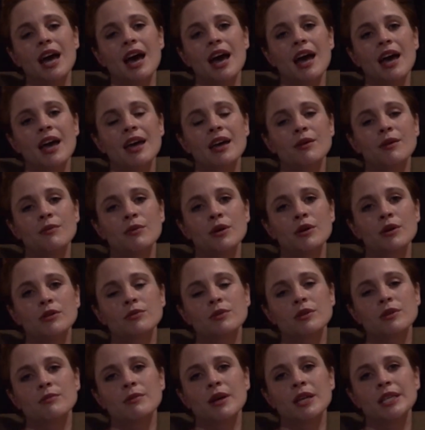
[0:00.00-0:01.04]
I worked
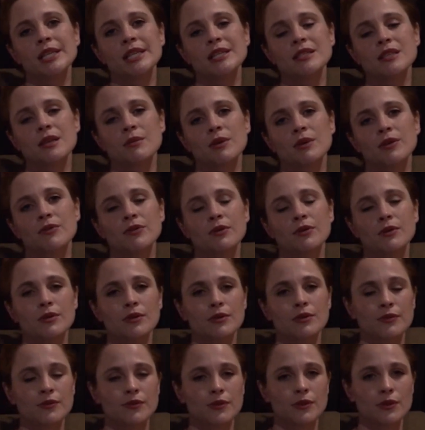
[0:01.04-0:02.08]
with Marlisa before
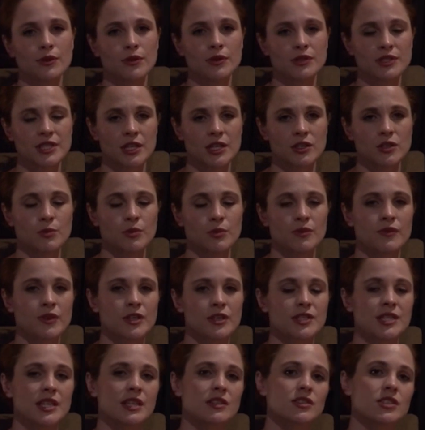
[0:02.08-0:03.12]
for Sexual
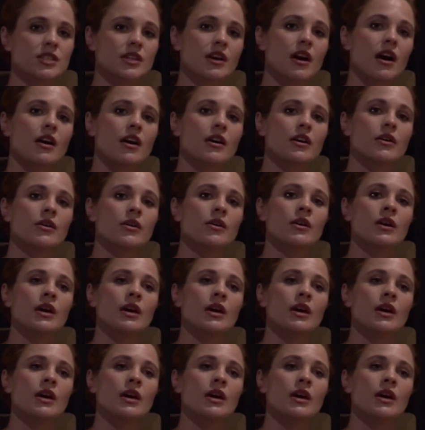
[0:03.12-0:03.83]
Perversity in Chicago,